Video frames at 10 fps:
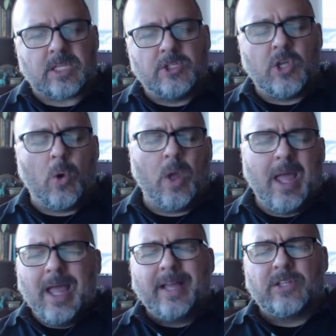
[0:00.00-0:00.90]
So
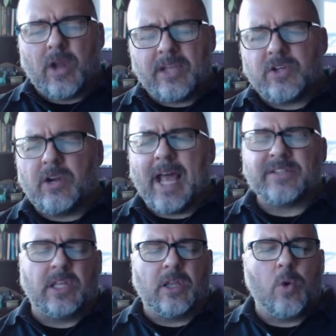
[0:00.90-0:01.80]
I started
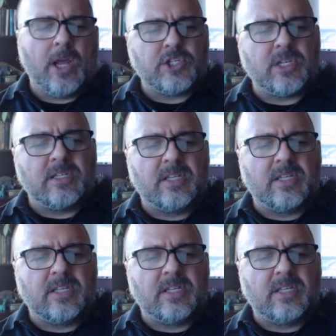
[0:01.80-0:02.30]
asking the question,